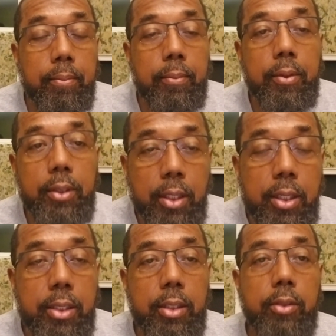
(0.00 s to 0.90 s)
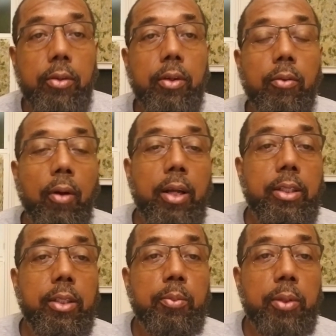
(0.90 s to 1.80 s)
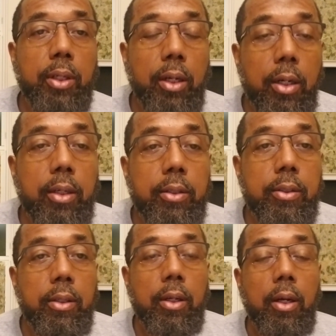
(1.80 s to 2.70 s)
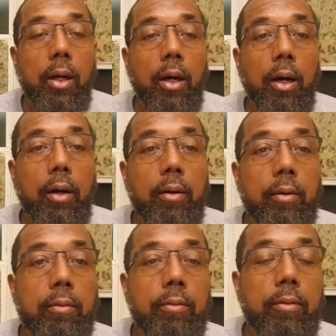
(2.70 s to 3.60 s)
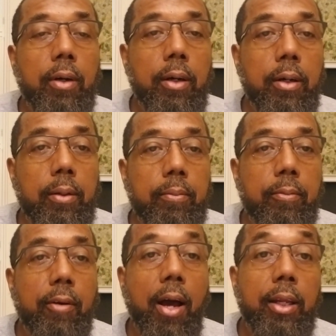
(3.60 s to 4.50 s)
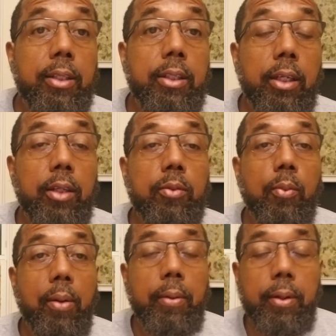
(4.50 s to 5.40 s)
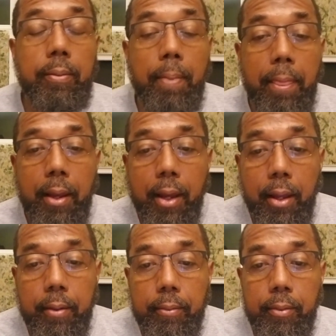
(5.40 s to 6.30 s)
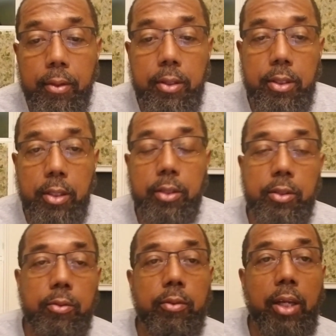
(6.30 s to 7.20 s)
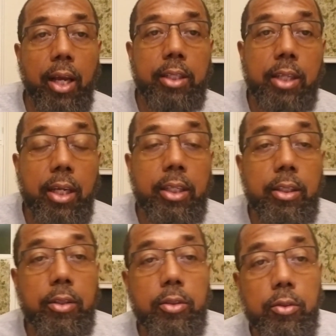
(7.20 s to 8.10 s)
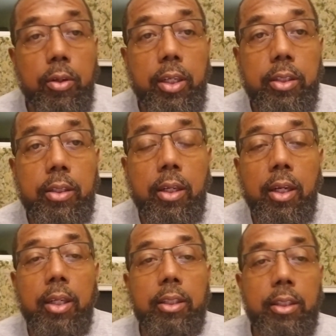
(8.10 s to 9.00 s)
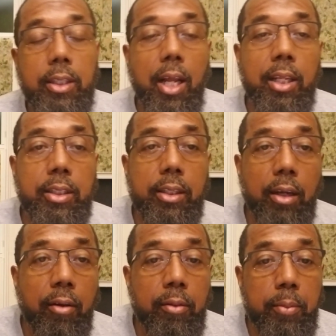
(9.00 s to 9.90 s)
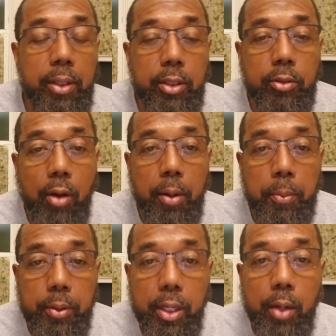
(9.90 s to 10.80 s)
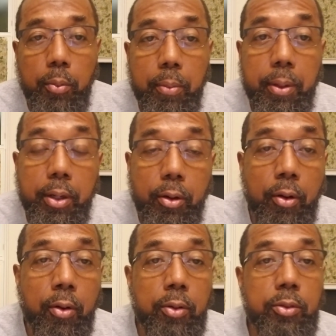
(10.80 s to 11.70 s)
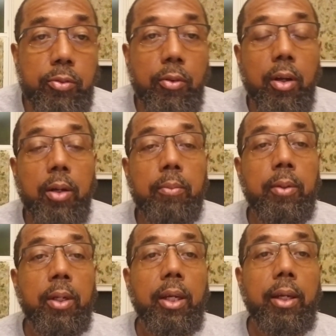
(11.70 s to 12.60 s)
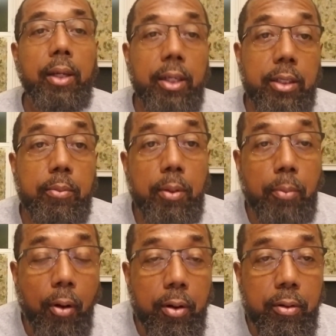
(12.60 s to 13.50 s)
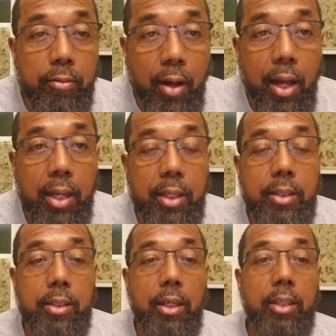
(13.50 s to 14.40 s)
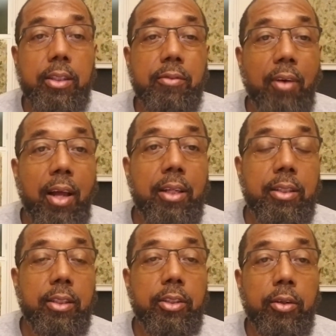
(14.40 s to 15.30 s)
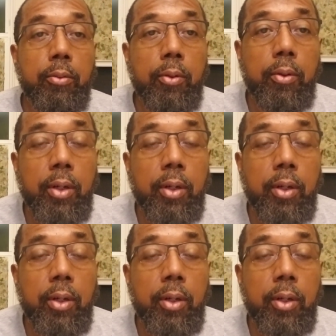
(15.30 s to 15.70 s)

Citizens are in crisis because of violence against women, and the citizenry has taken to the streets to challenge the government to try to protect women and girls from intimate partner violence and just violence in general.